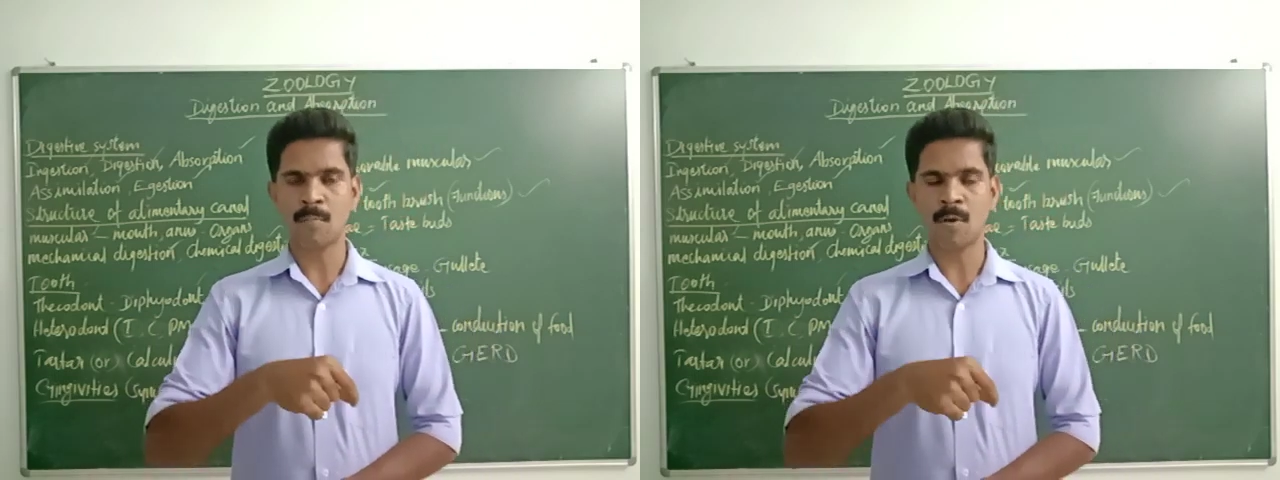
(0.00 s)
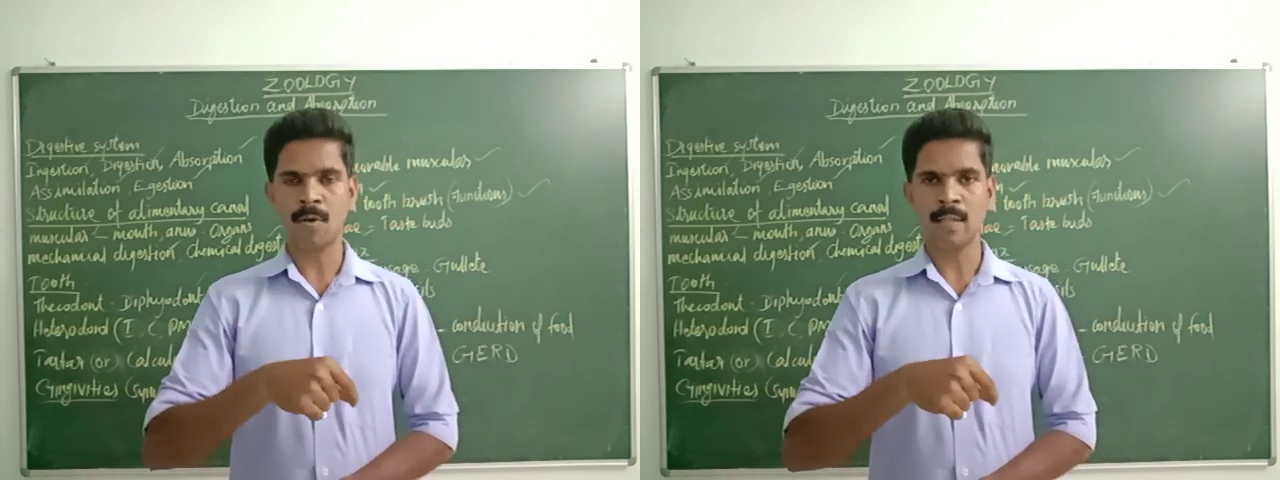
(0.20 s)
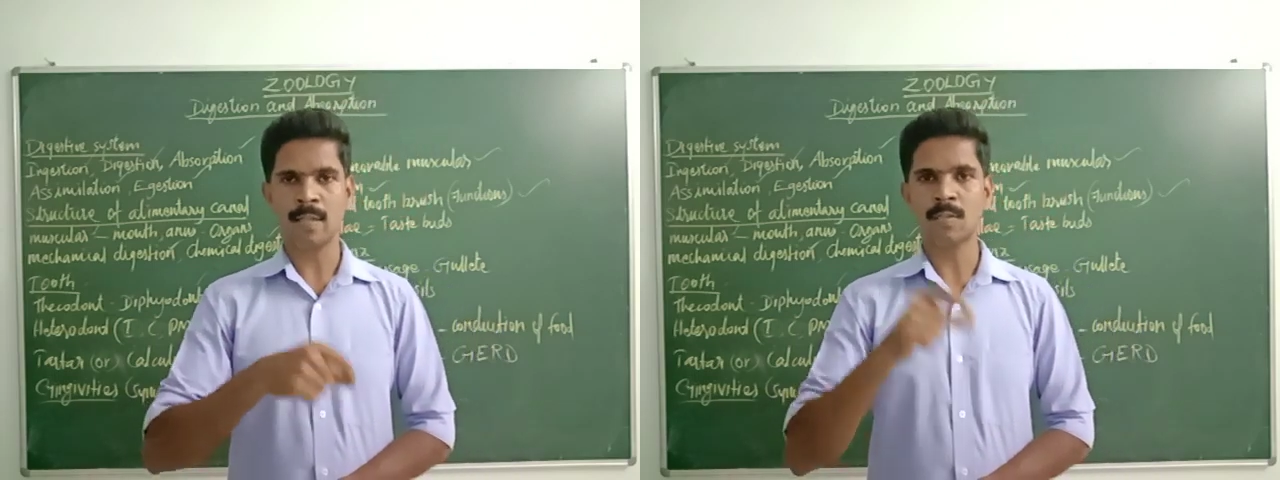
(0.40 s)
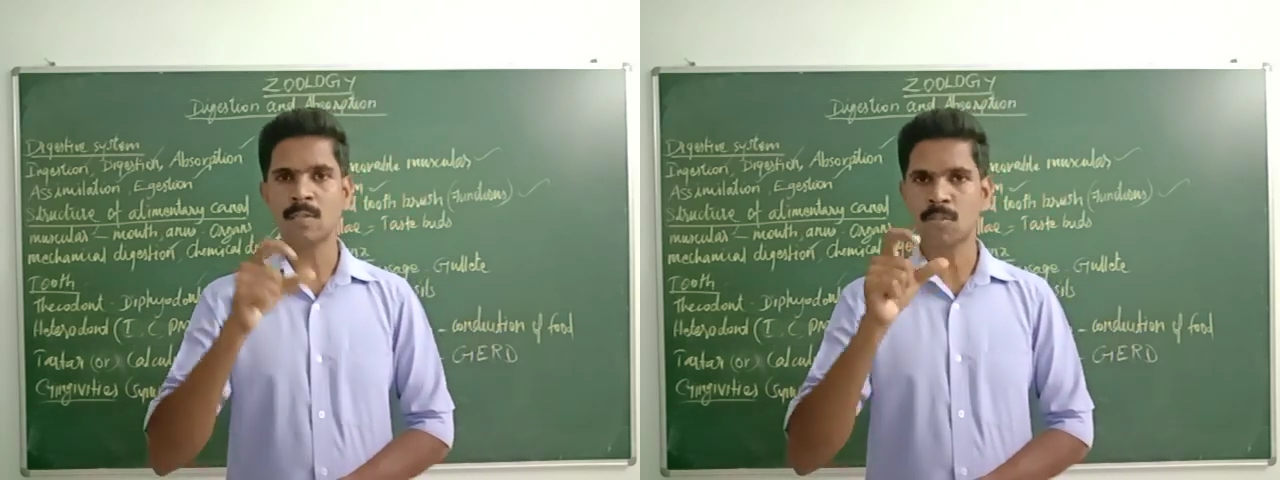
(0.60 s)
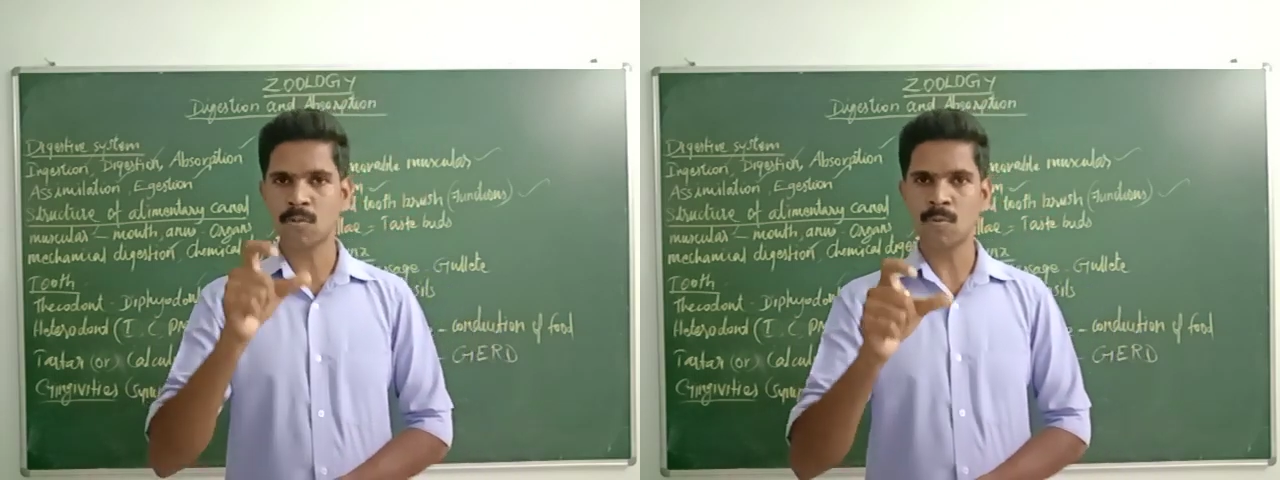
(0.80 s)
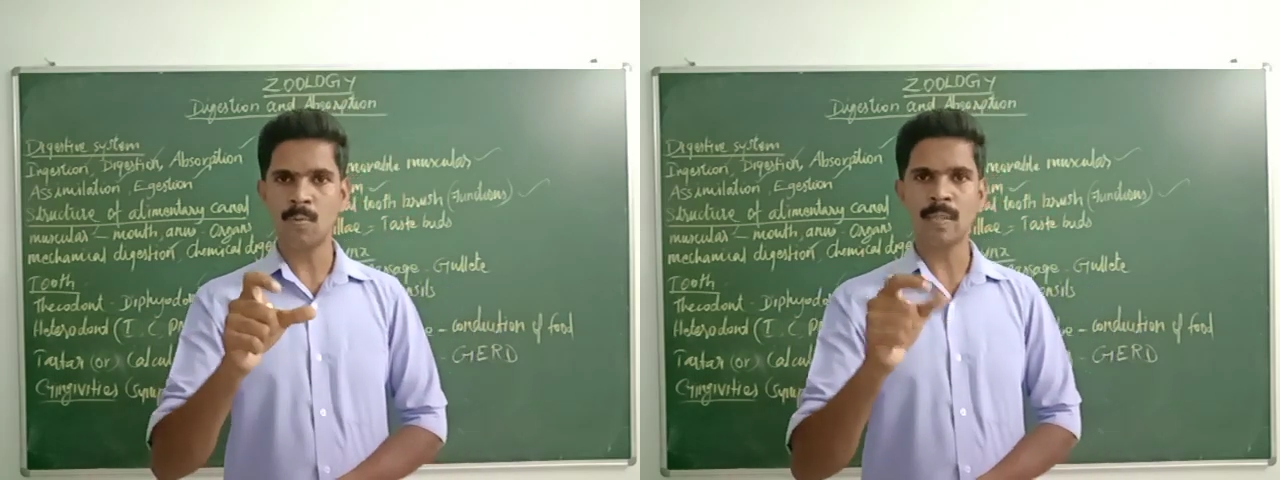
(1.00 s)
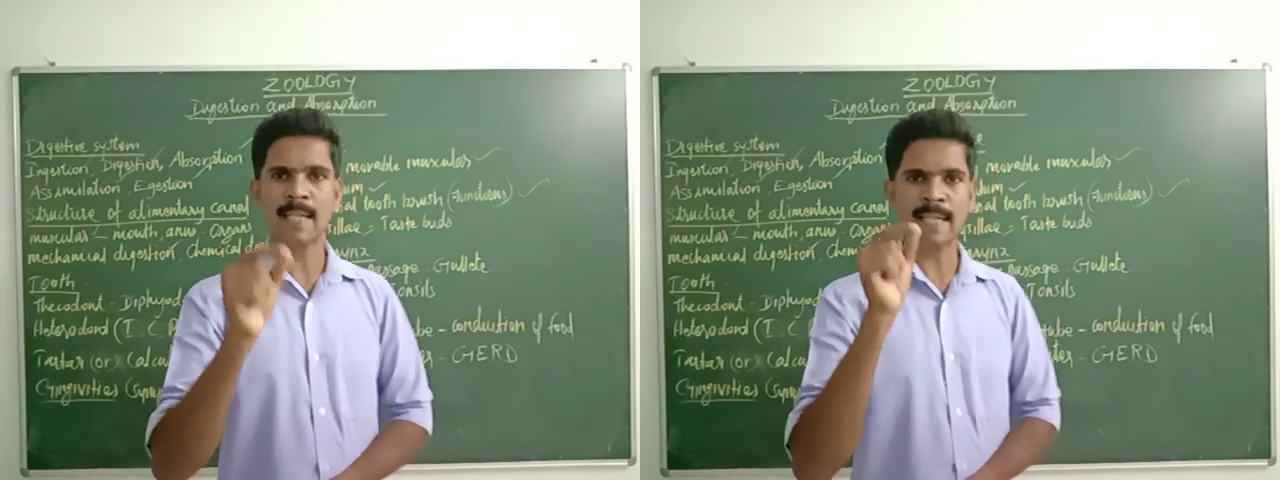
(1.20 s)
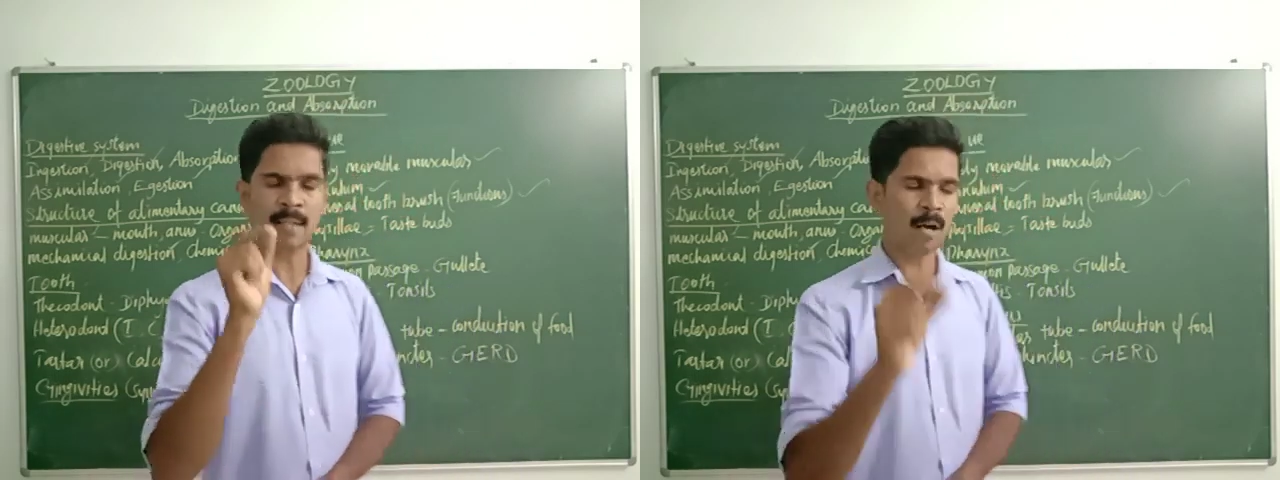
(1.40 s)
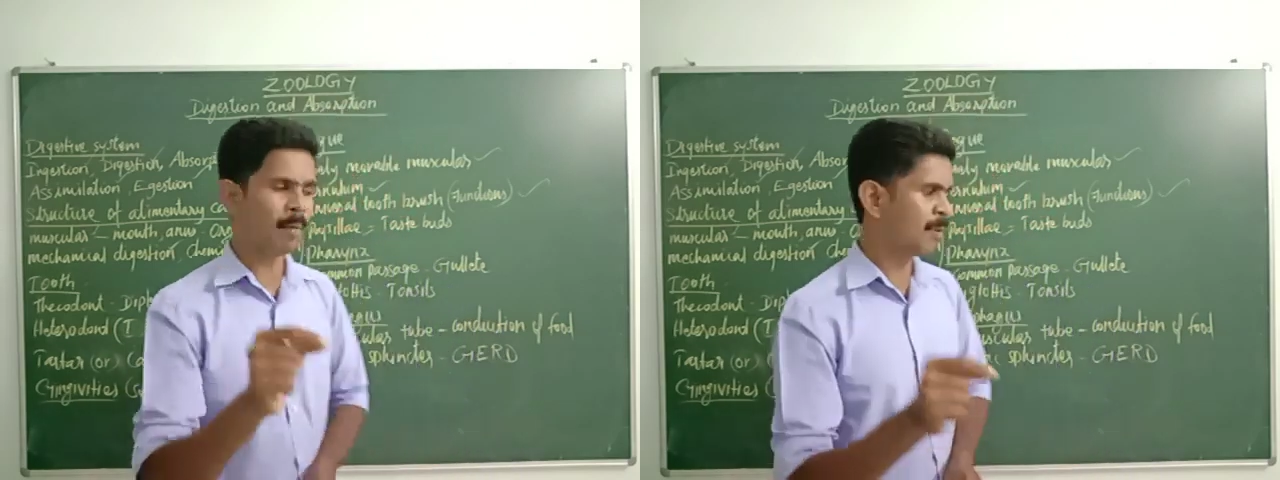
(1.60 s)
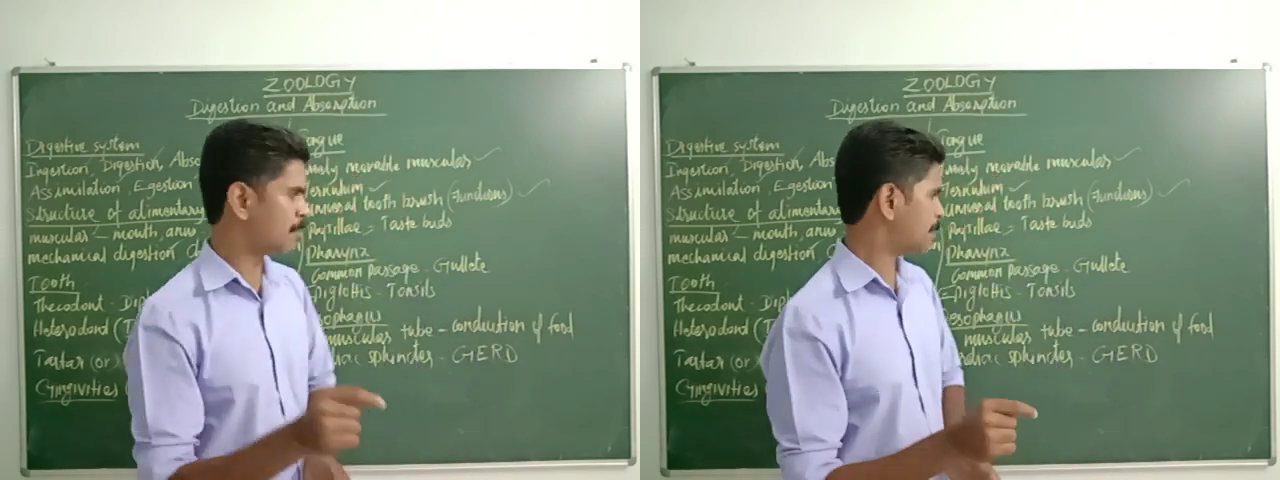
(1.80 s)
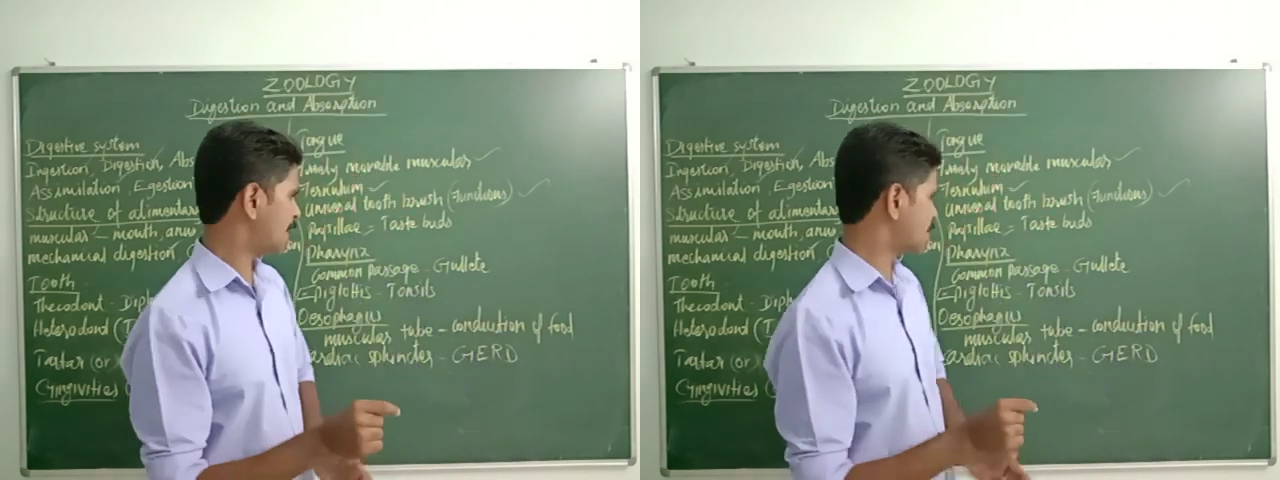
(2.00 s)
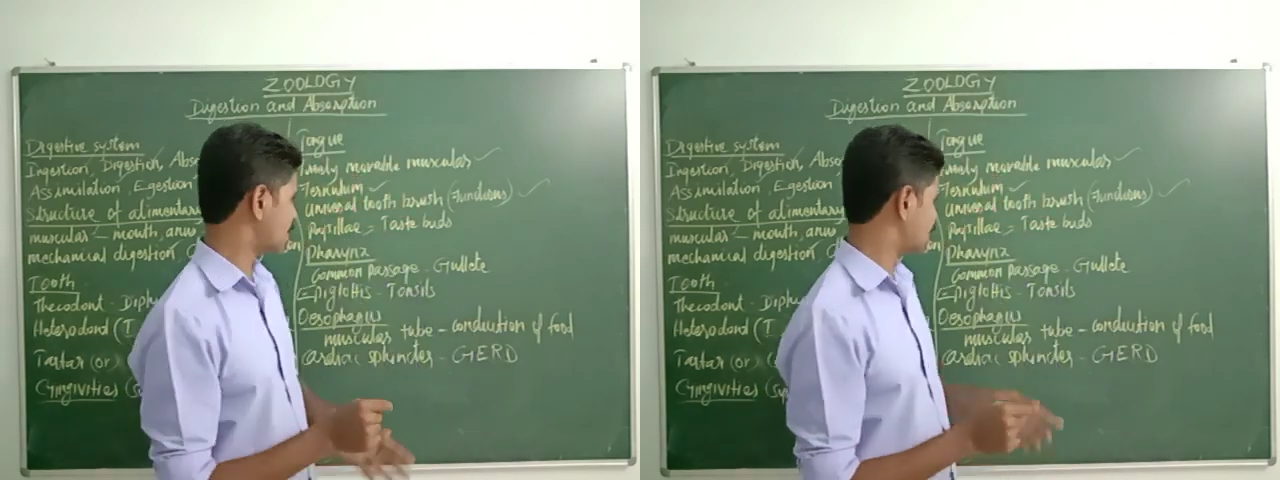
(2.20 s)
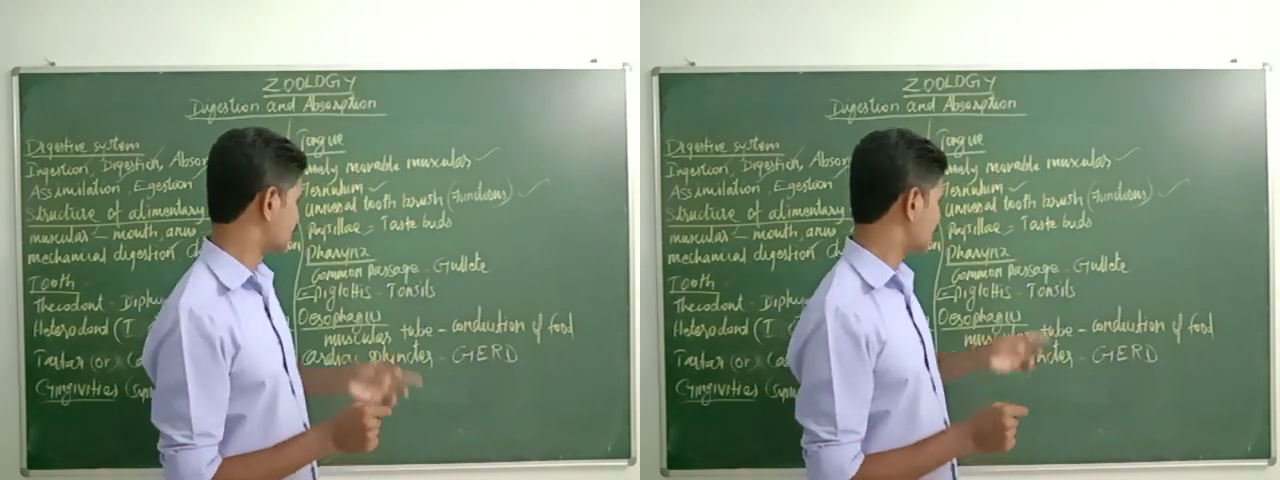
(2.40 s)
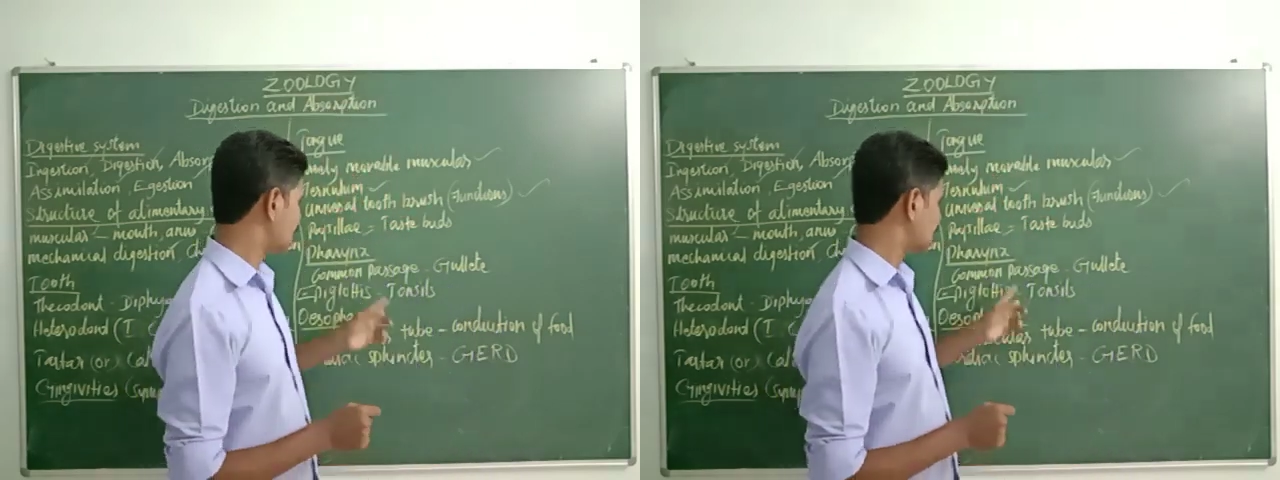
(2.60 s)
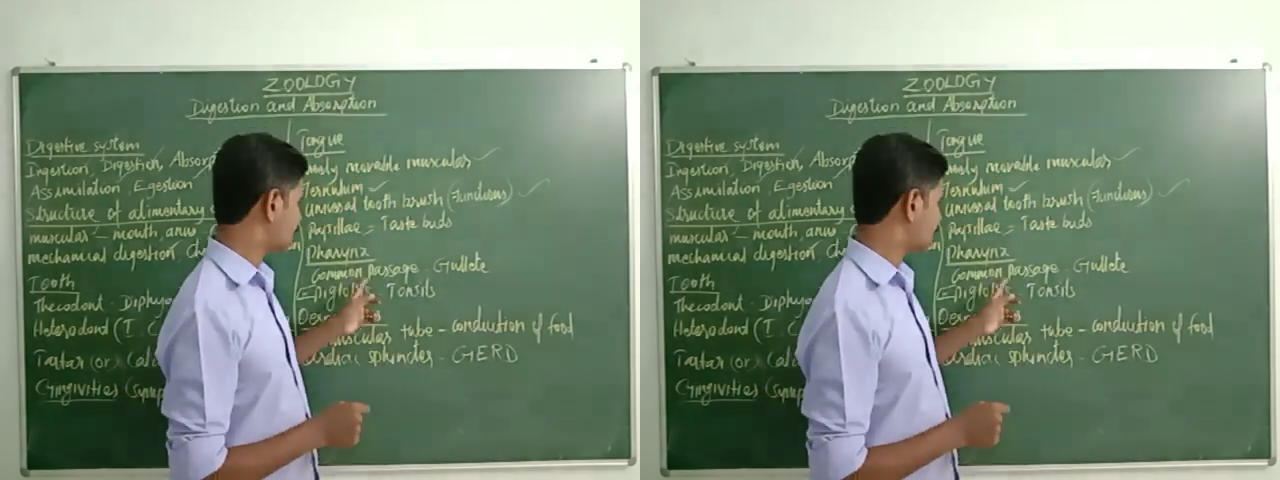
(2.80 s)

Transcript: body through a common passage.